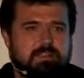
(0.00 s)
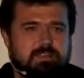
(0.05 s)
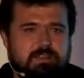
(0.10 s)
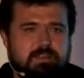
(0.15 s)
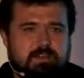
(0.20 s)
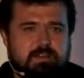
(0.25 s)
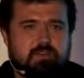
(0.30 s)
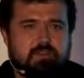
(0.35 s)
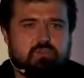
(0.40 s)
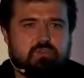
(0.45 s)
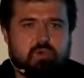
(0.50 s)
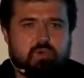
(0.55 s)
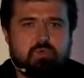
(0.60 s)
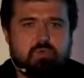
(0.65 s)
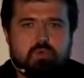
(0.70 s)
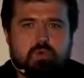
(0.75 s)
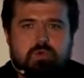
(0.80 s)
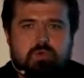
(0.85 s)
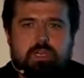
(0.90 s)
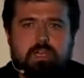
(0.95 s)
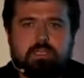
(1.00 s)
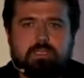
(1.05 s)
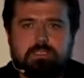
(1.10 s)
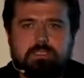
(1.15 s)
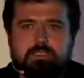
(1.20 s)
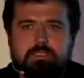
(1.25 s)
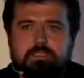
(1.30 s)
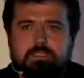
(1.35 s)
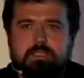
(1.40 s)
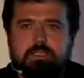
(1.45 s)
There are no
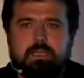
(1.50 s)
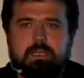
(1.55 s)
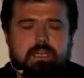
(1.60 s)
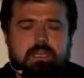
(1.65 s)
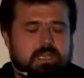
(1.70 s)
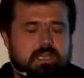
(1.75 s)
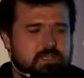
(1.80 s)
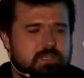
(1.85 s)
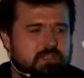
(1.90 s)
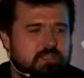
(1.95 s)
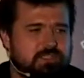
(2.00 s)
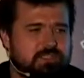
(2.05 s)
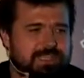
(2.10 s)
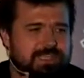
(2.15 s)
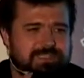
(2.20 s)
warnings. It does